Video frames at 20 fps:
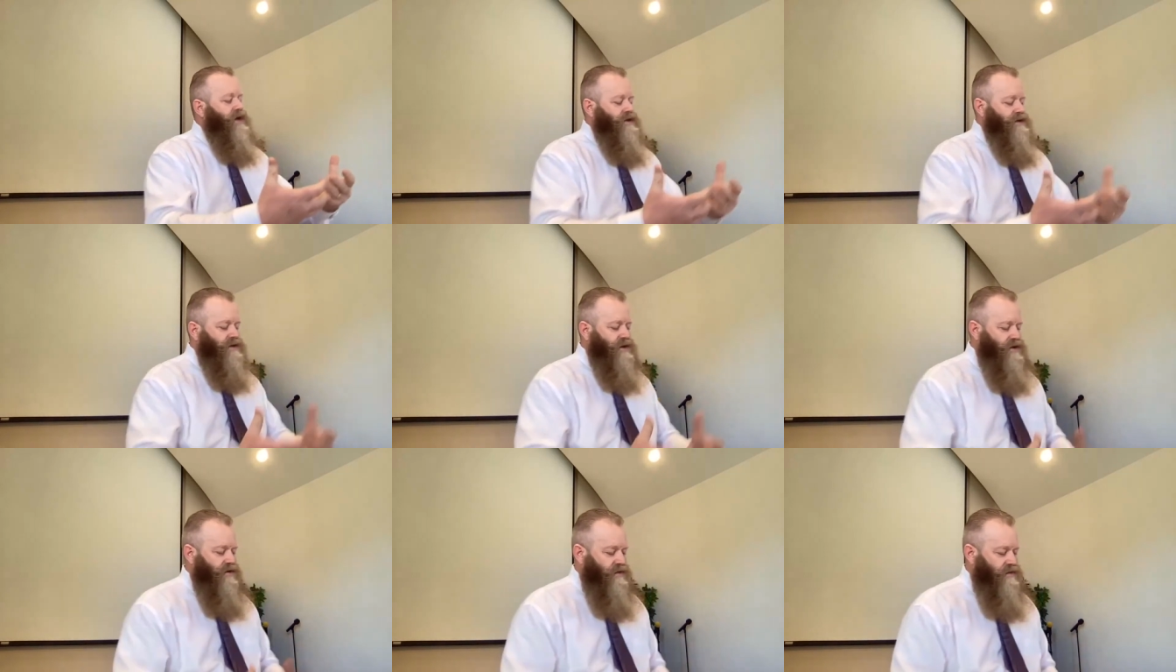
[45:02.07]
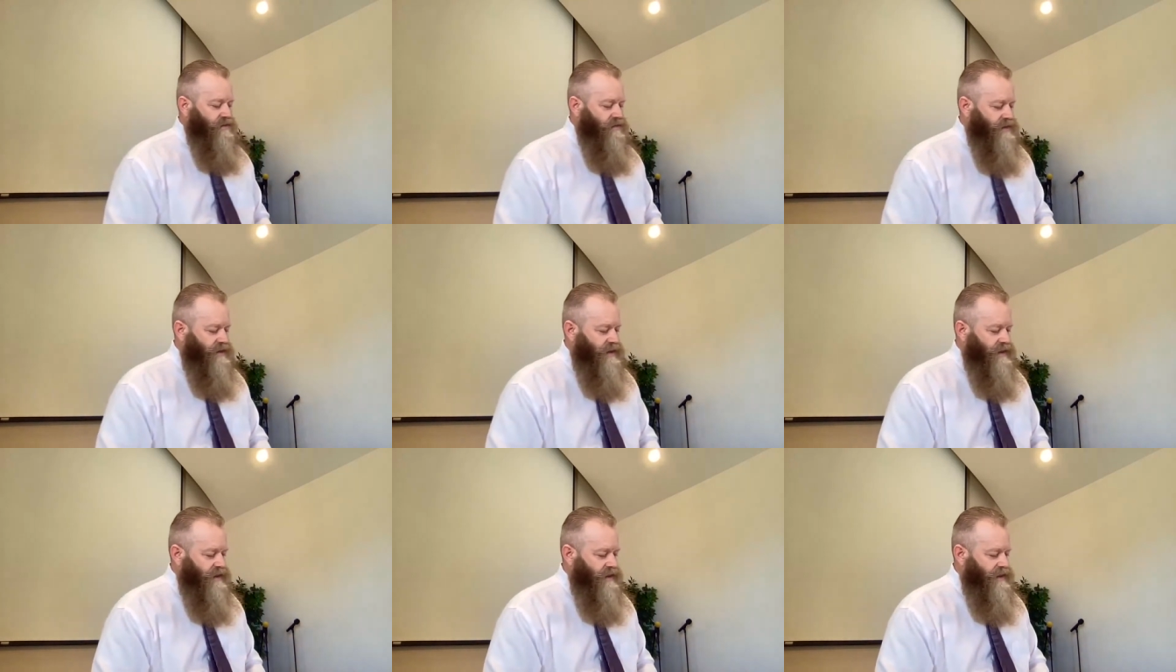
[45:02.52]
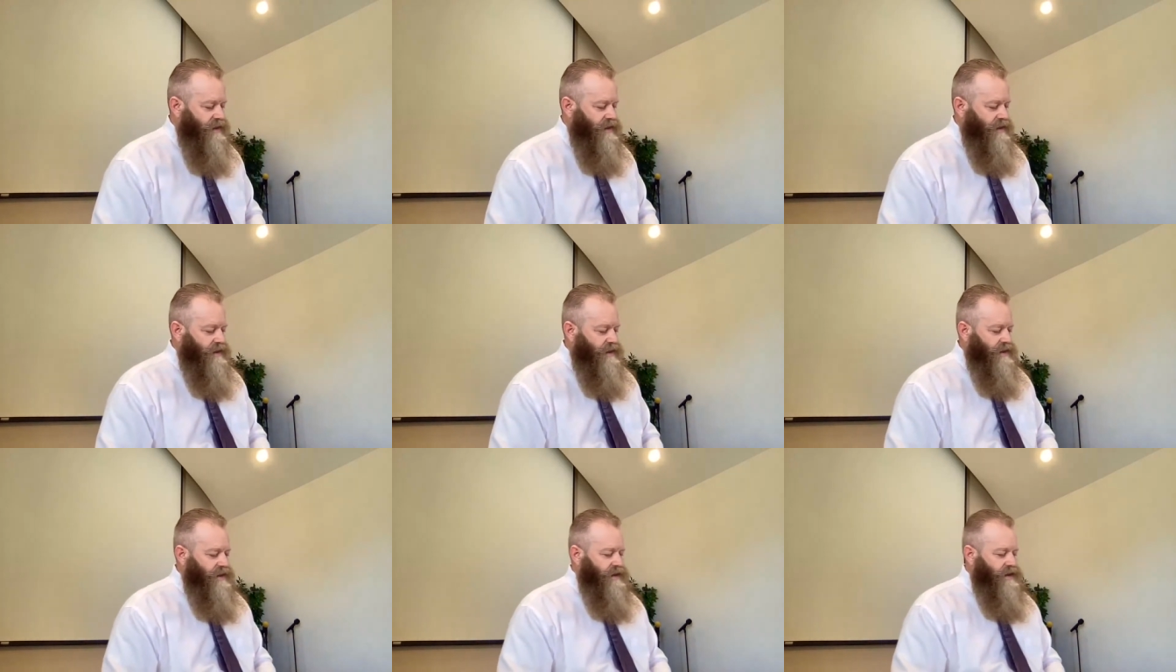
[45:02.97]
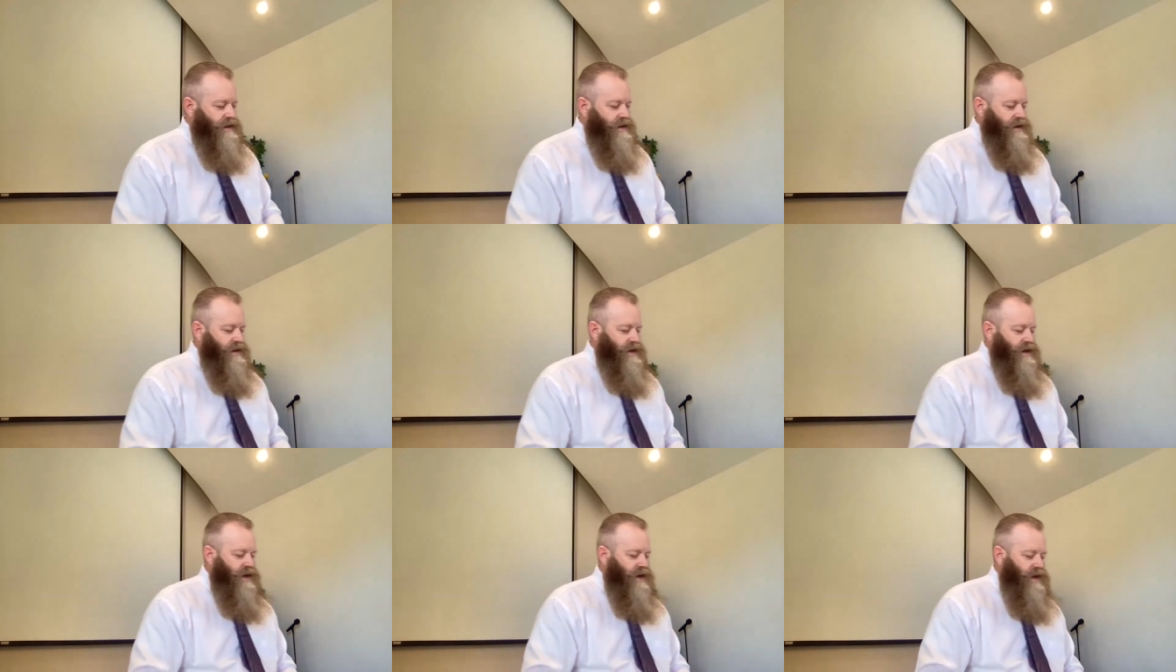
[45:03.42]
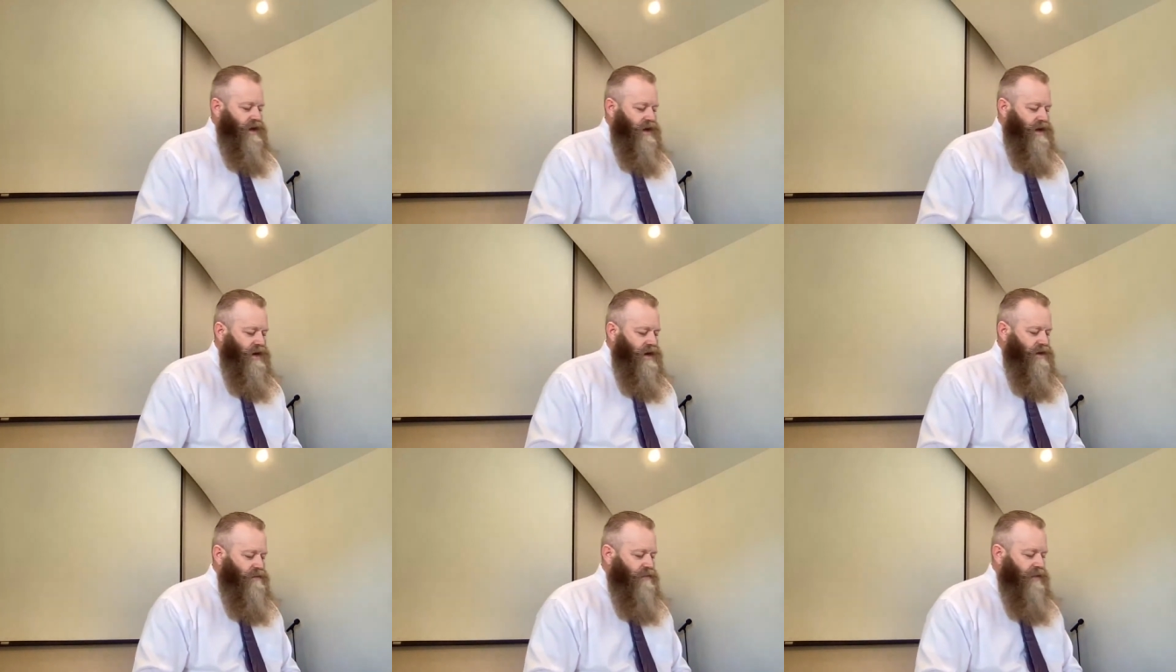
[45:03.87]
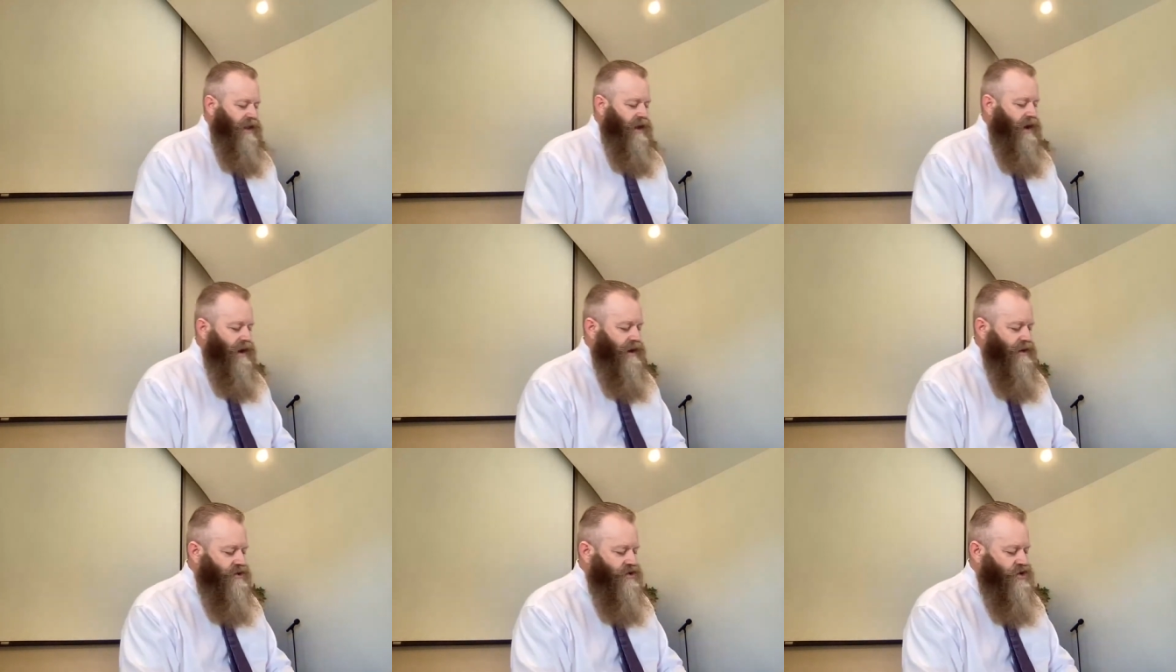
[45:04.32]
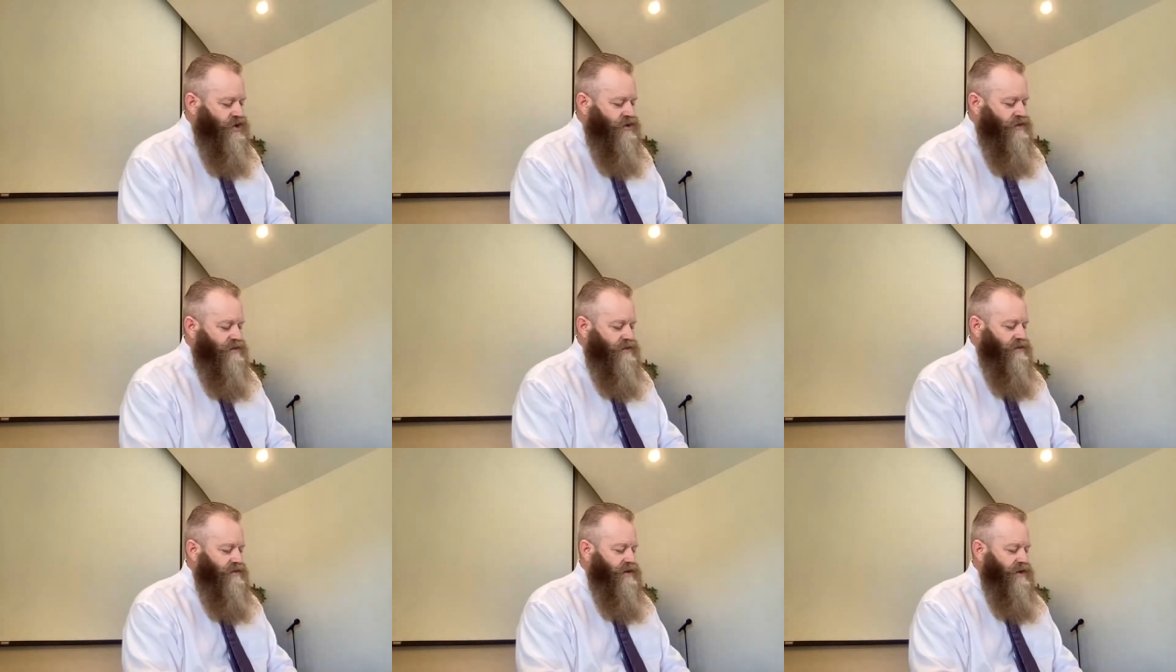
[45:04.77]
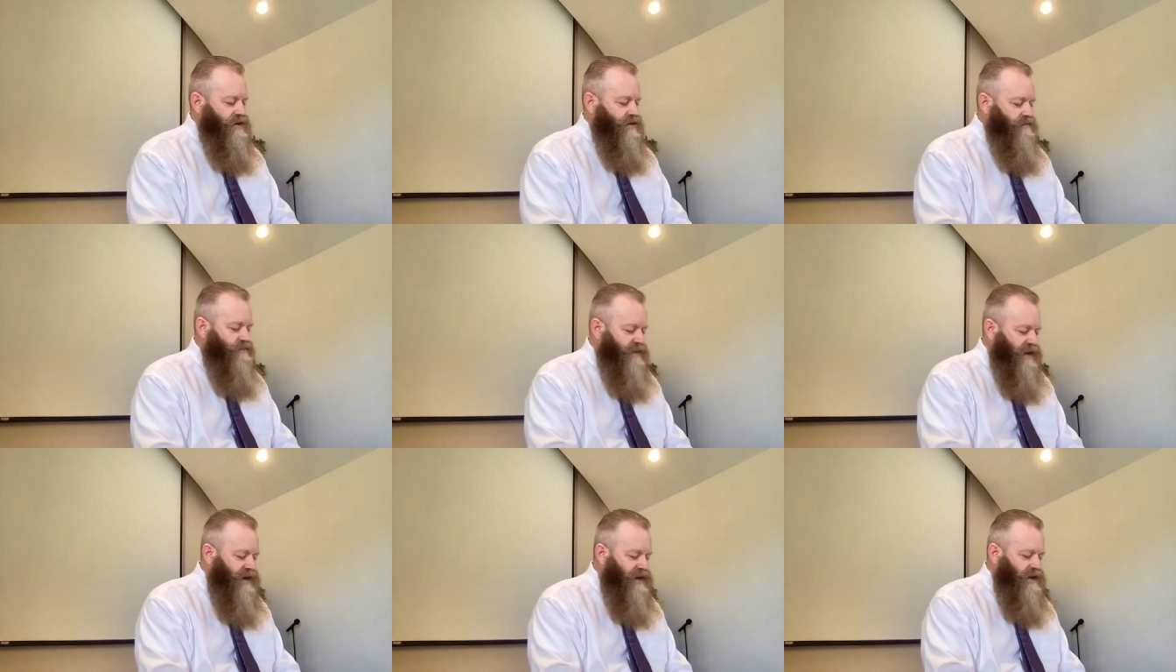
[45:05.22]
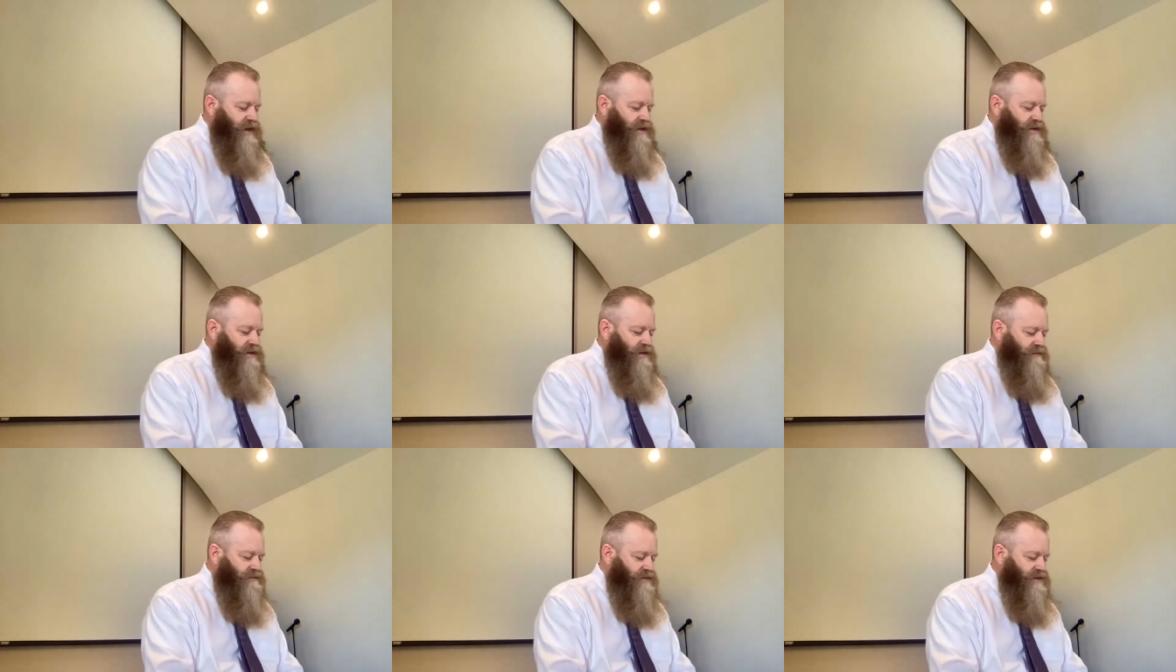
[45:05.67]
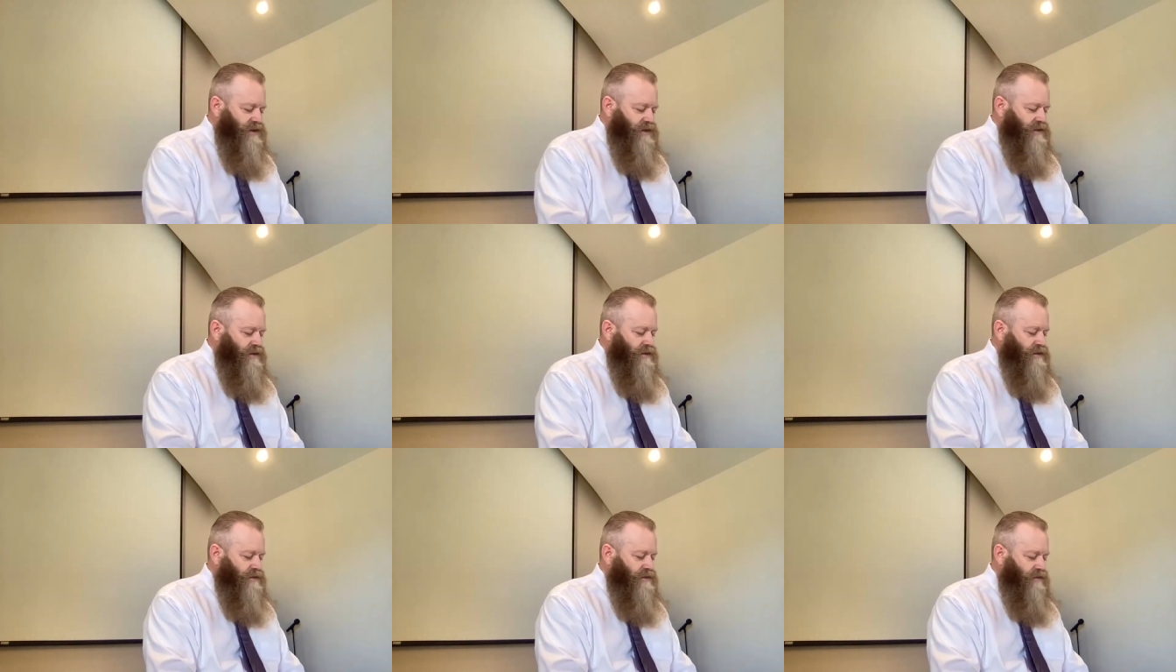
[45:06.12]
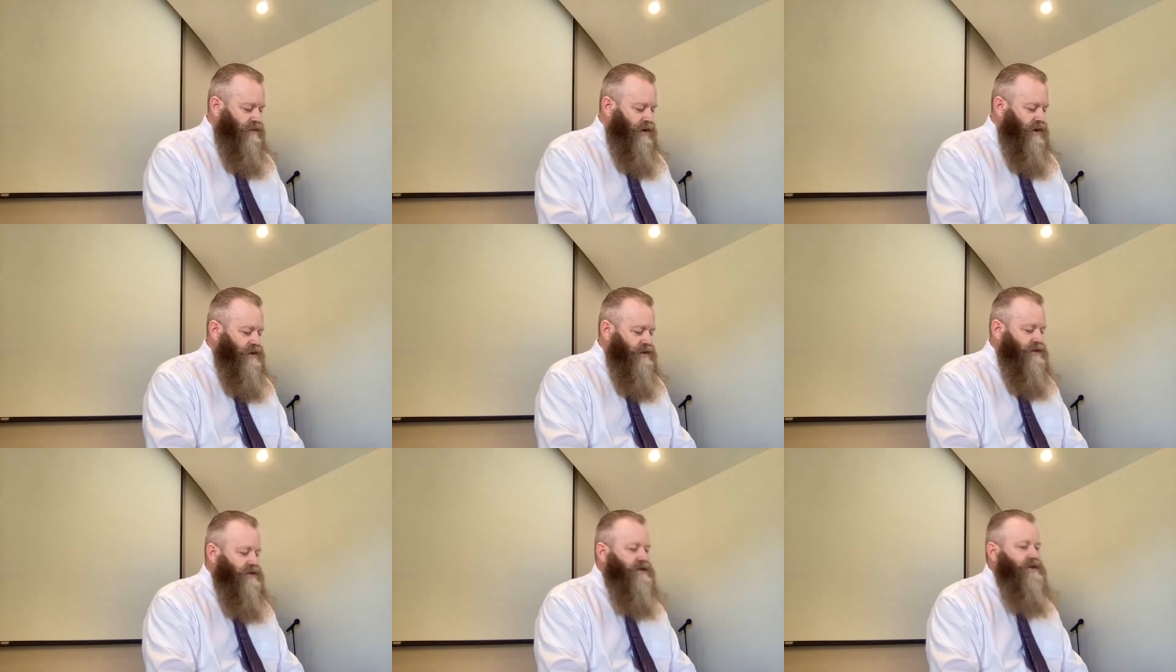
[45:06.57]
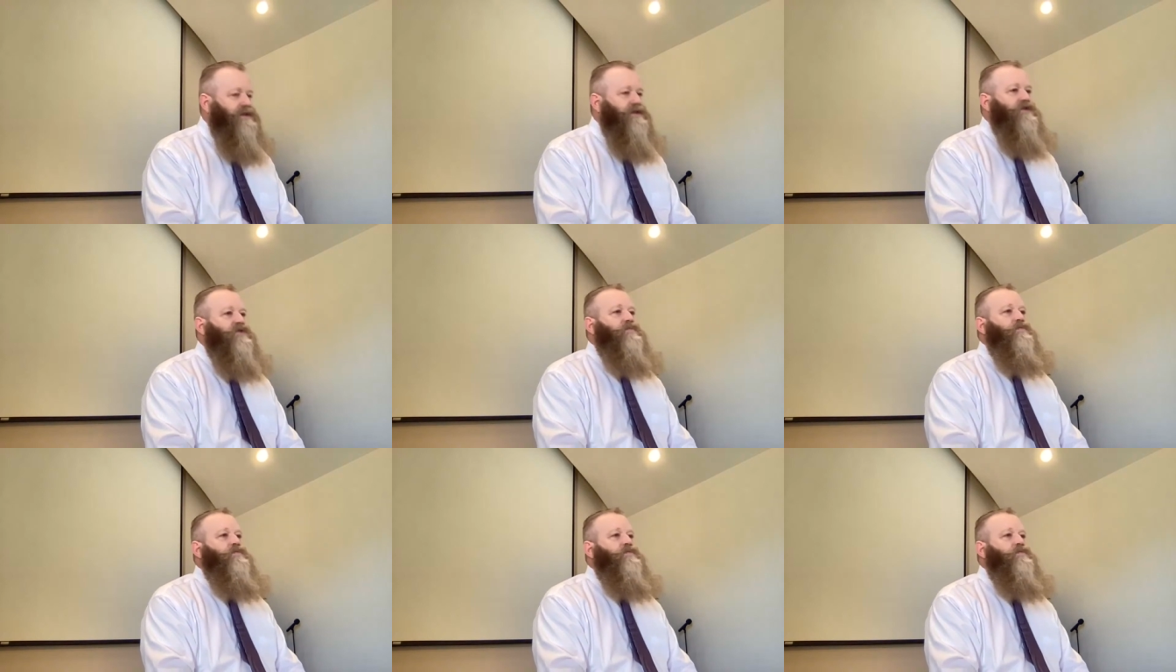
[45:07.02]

his own and applying to you the obedience of Jesus Christ and the